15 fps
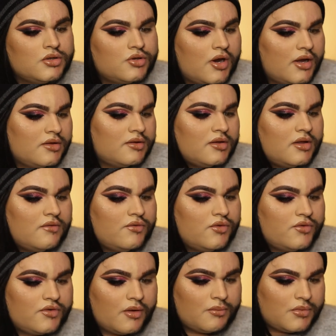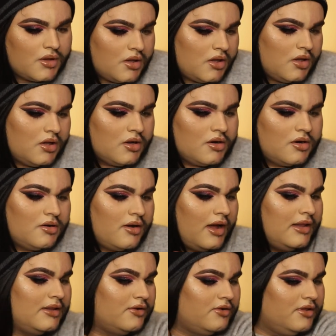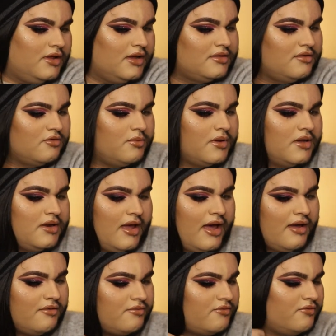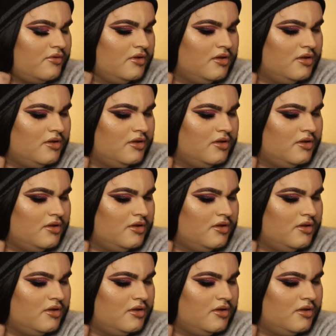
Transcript: tried to give you something here. I literally cut this wig in half.